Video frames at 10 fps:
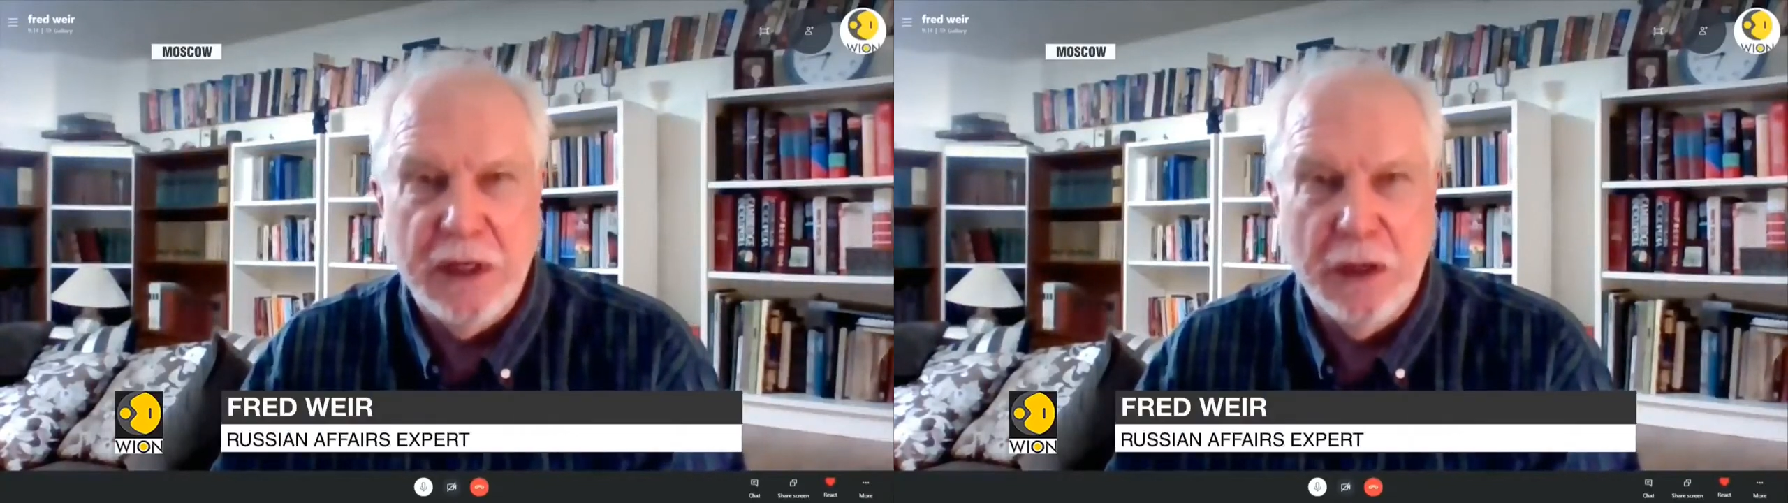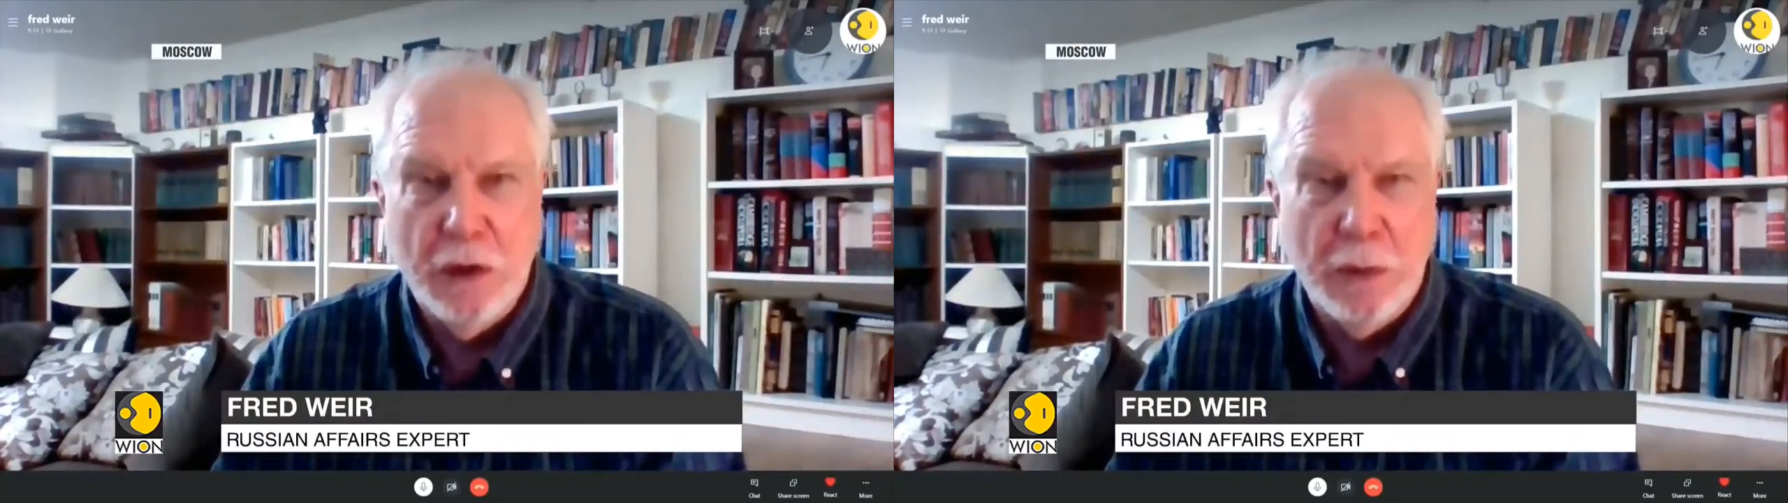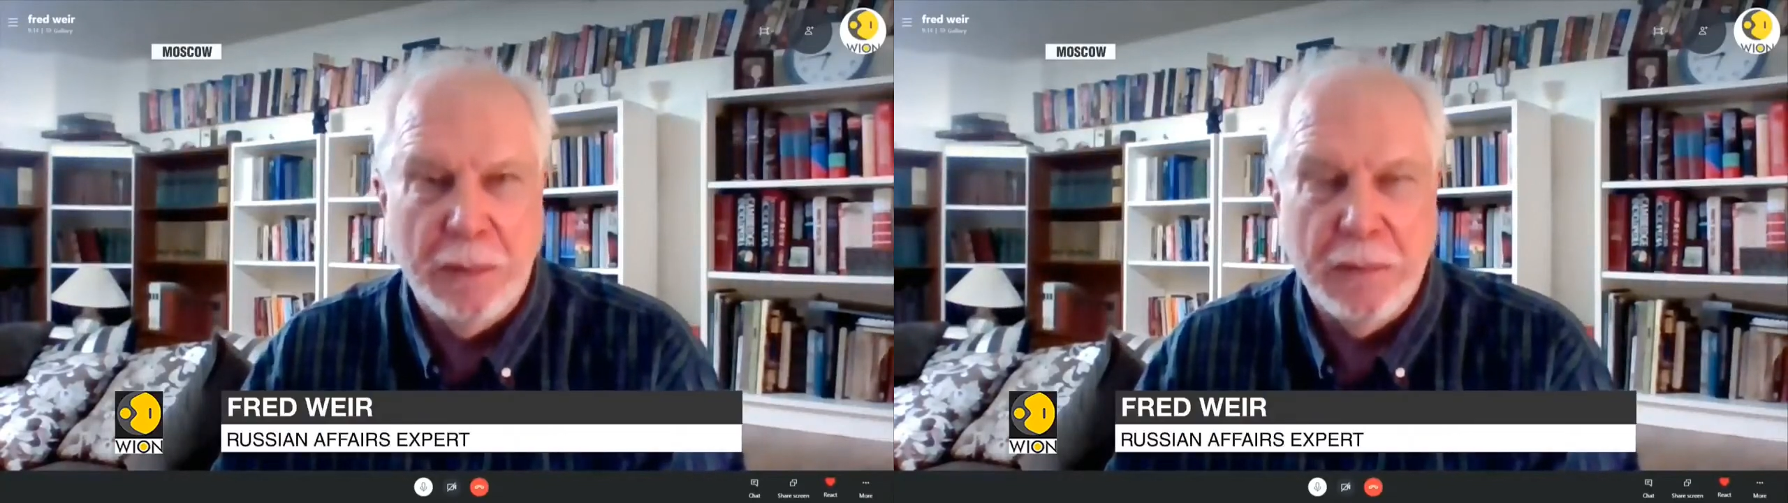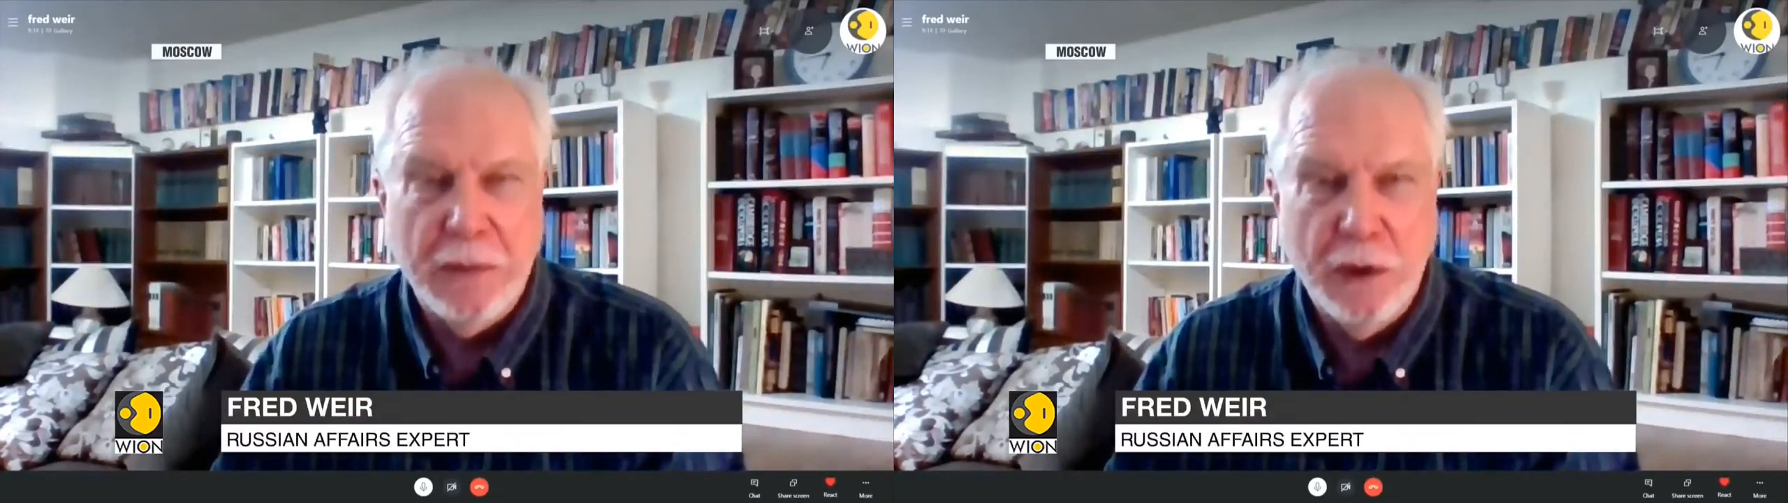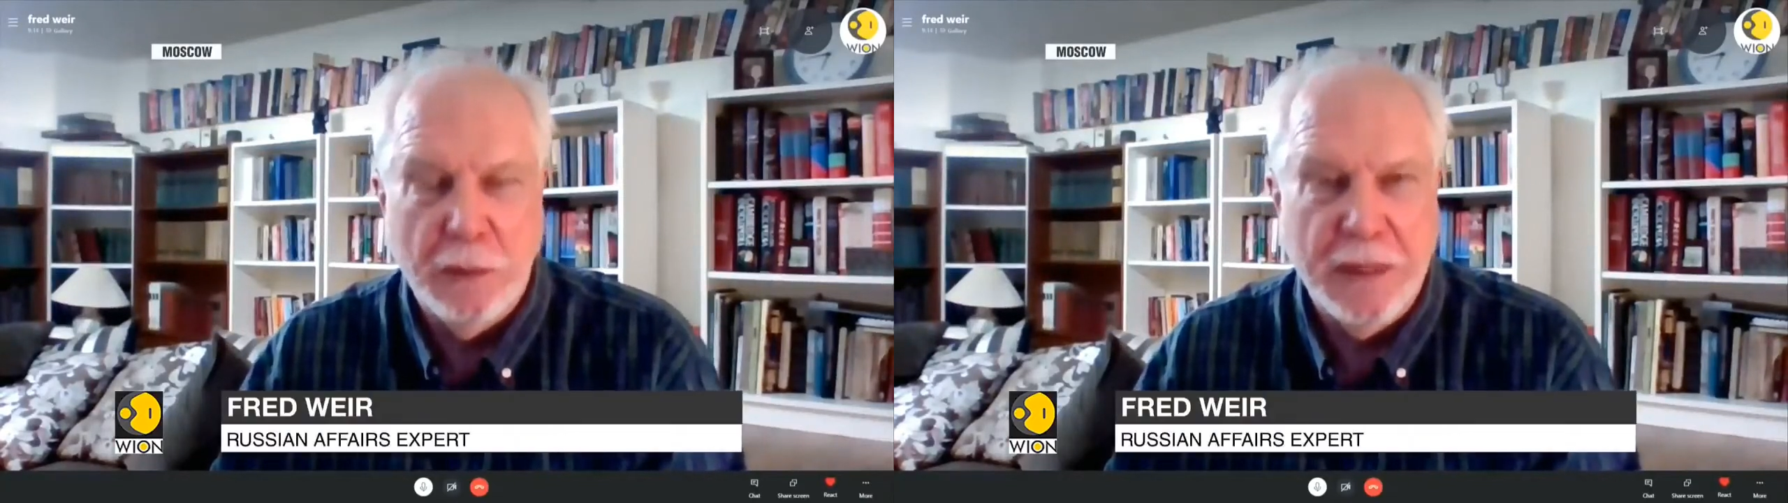Europe
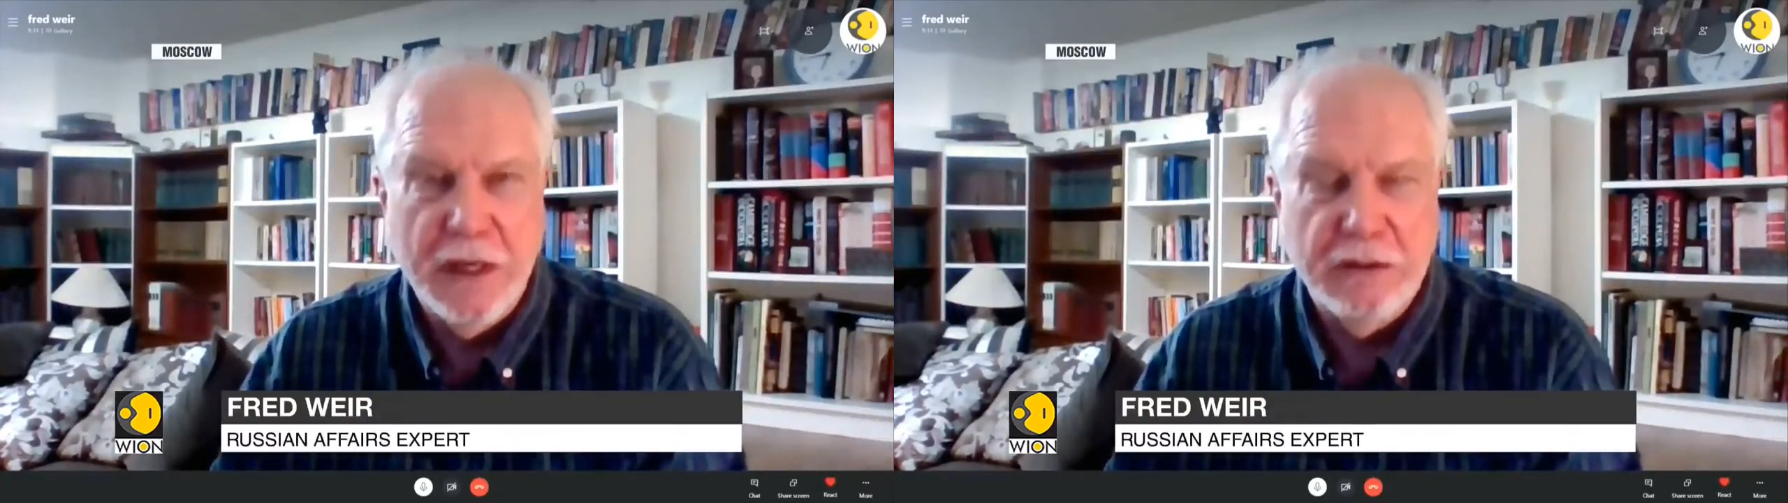European